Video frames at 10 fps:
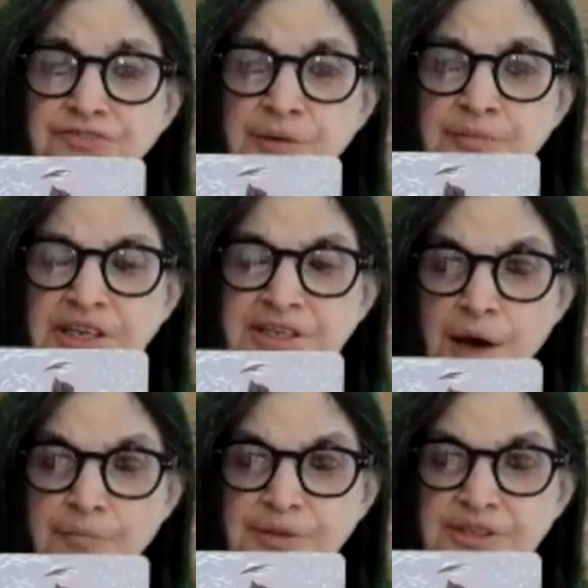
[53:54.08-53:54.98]
from the
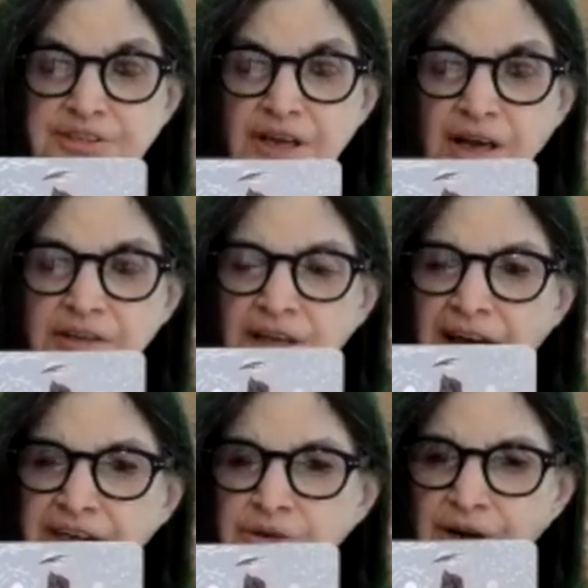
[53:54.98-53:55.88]
depths,
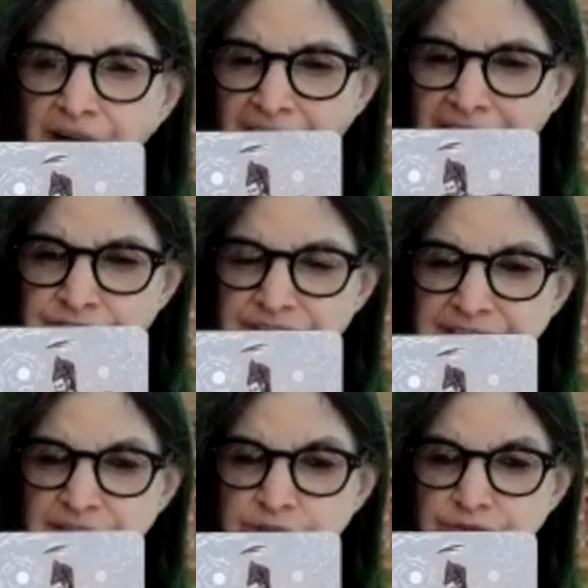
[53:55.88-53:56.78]
like your
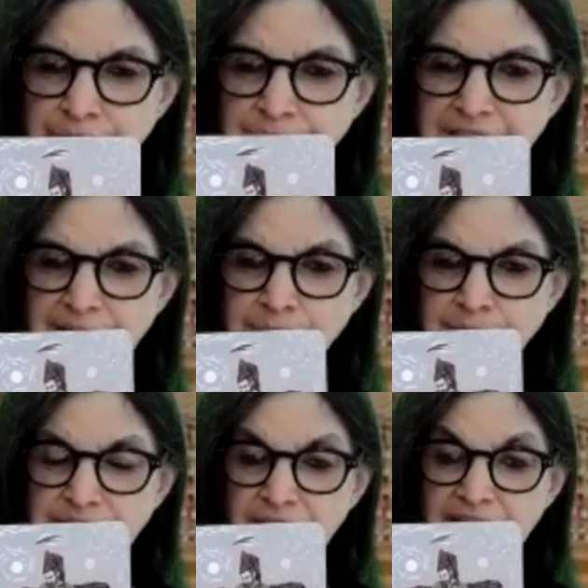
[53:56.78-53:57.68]
consciousness from the
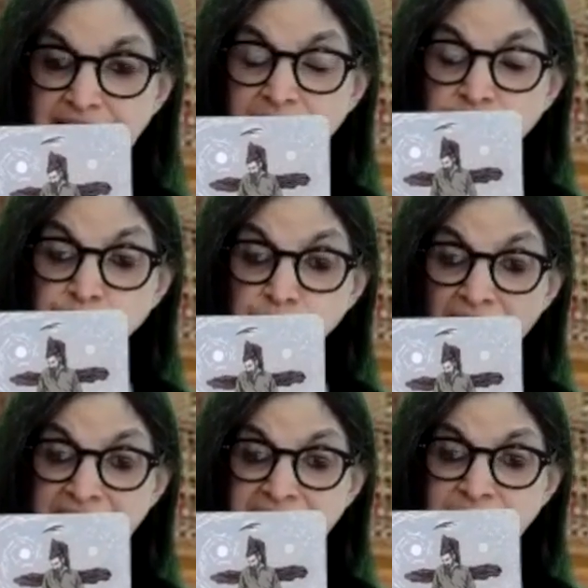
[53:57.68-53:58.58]
depths, is
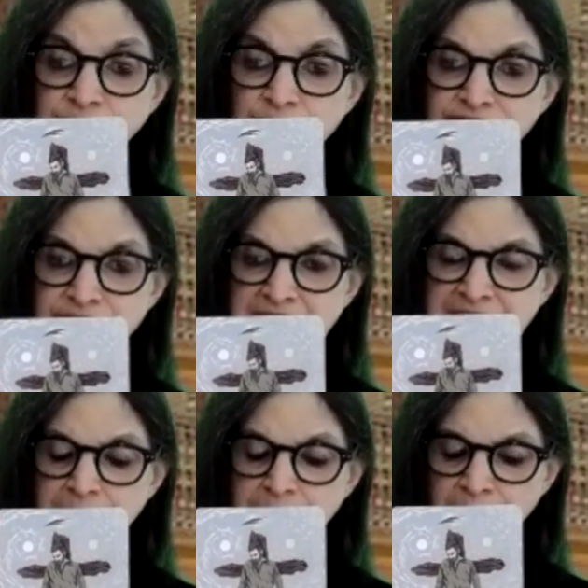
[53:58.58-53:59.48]
rising to free
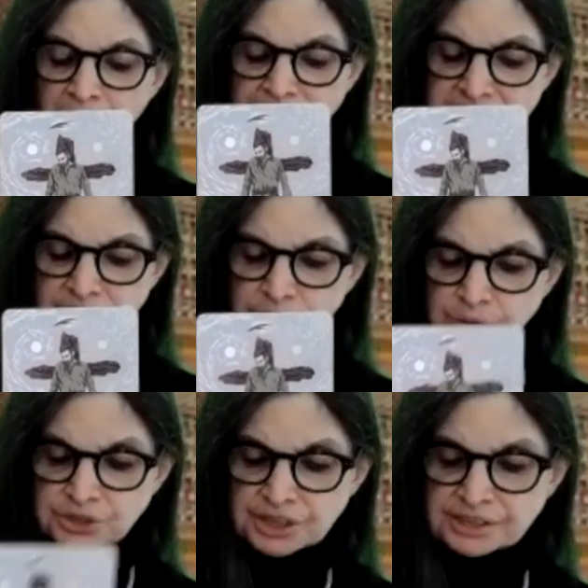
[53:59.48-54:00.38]
him of his
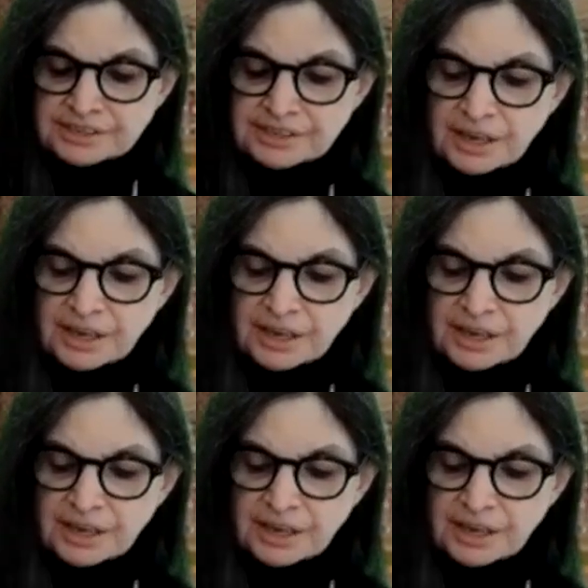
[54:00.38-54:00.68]
illusions.